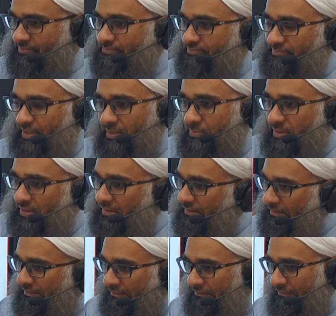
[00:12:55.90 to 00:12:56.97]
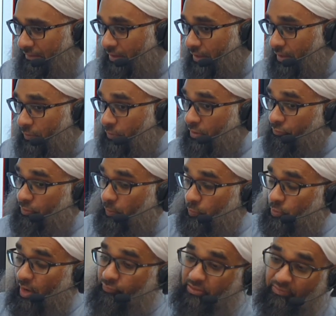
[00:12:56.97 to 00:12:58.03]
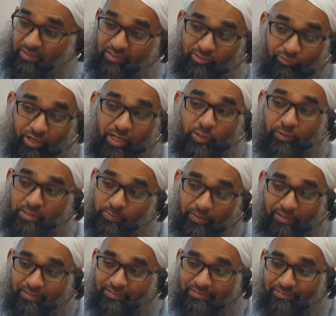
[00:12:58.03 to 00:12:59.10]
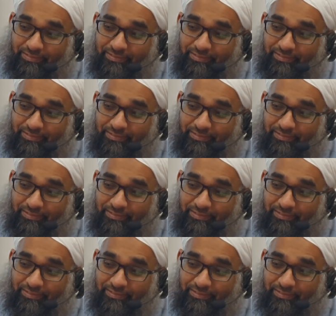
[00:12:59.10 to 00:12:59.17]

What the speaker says: maybe you have to even leave the radio in as well.